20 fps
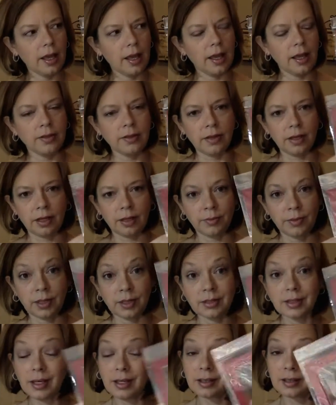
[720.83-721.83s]
and then I'm going
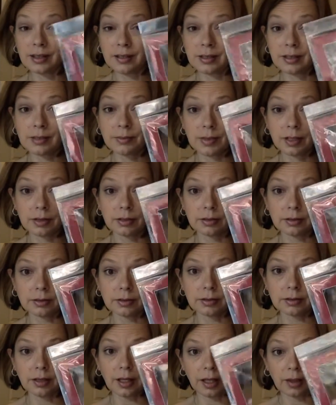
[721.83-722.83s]
to take these to my
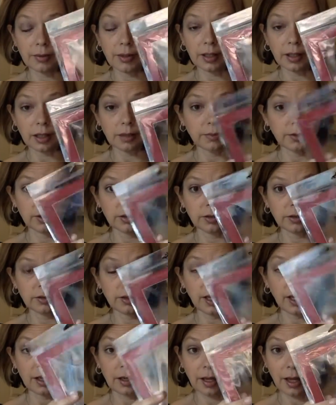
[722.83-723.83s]
local Hobby Lobby
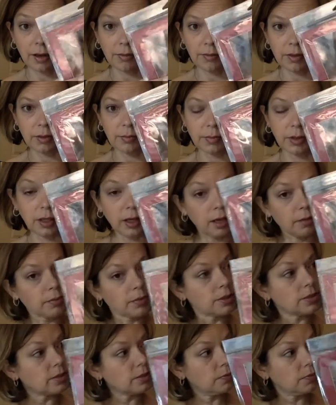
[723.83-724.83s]
and have them cut
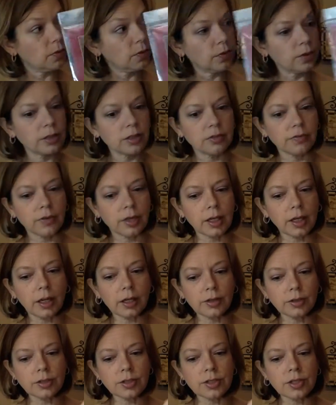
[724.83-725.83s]
me some more in different
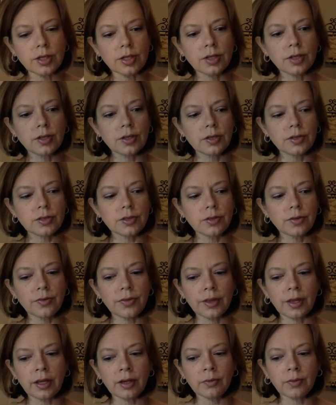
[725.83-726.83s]
colors. So
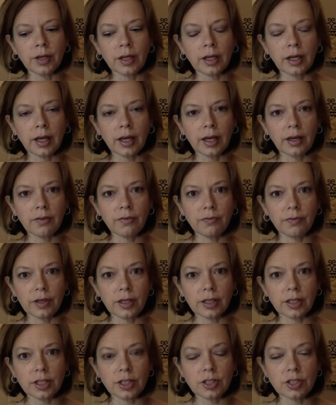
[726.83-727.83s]
then when I
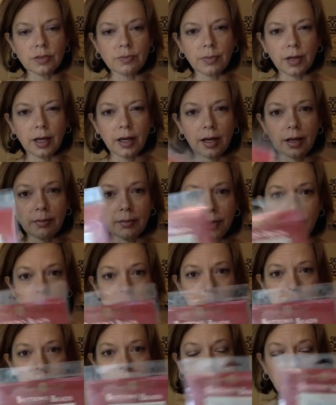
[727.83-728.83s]
finish my Mill
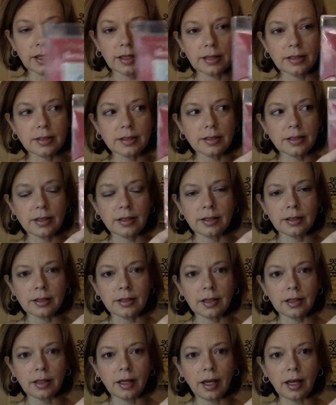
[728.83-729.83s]
Hill kits, and
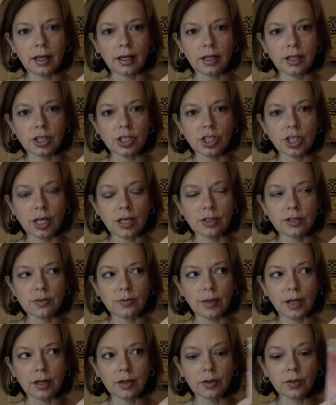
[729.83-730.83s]
I can change them
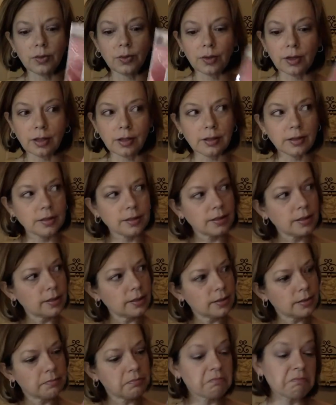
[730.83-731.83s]
out according to the
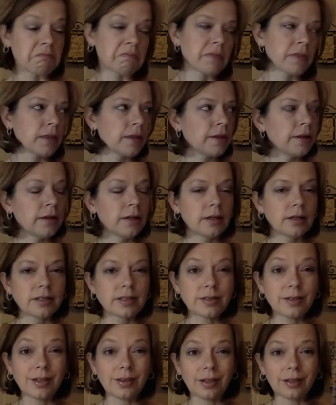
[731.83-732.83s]
season.
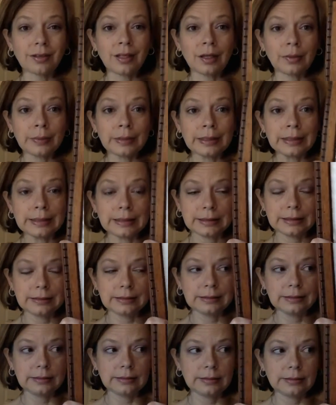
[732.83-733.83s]
So I thought that was
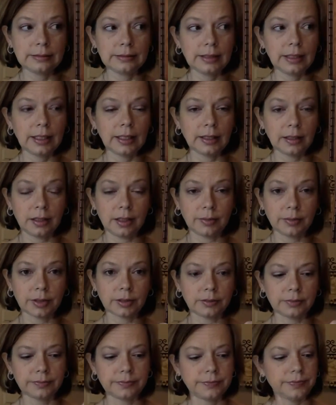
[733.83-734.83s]
economical.